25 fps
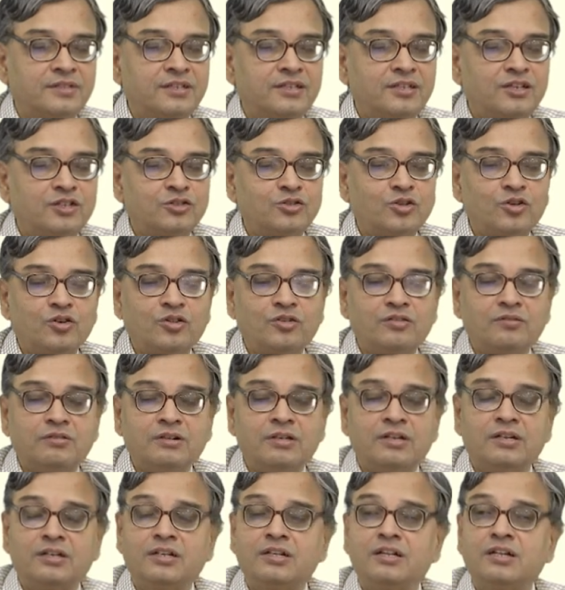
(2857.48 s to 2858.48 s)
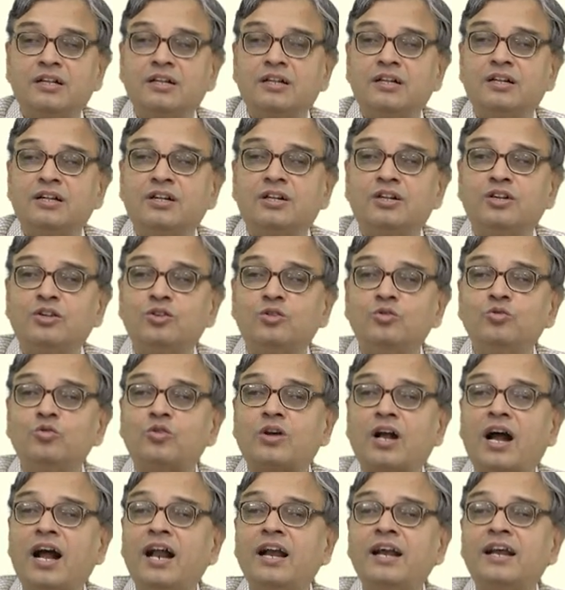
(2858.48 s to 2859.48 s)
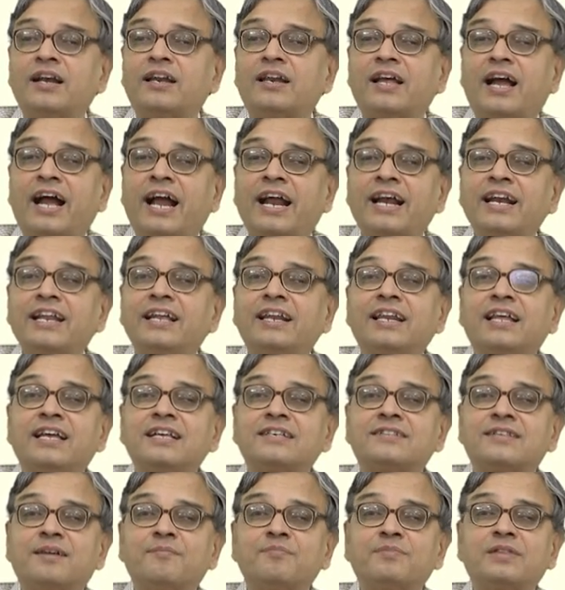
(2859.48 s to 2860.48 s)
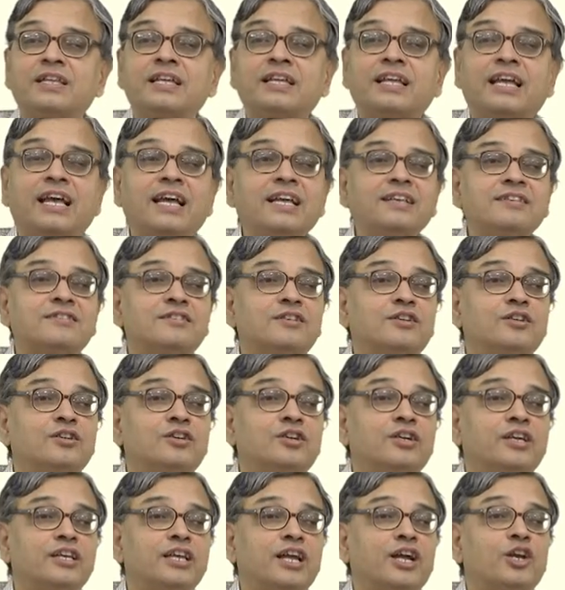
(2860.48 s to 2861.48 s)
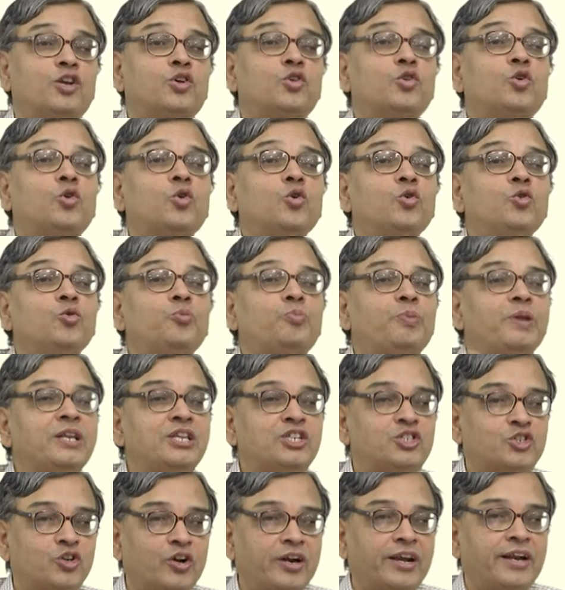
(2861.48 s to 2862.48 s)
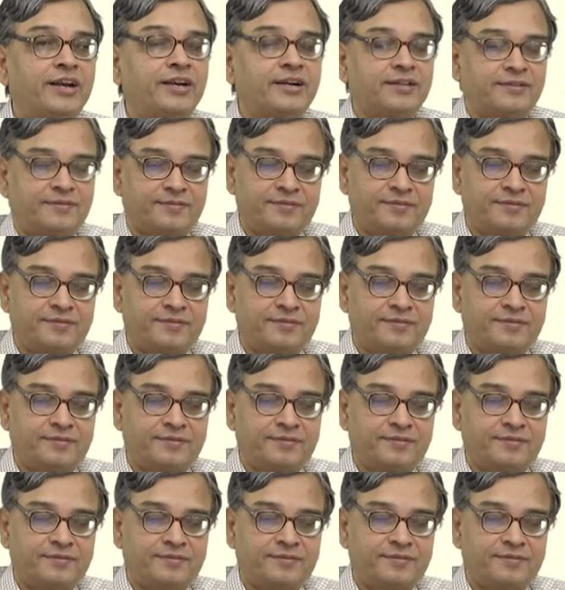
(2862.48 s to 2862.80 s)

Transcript: So, you can't idealize something as a true pin joint.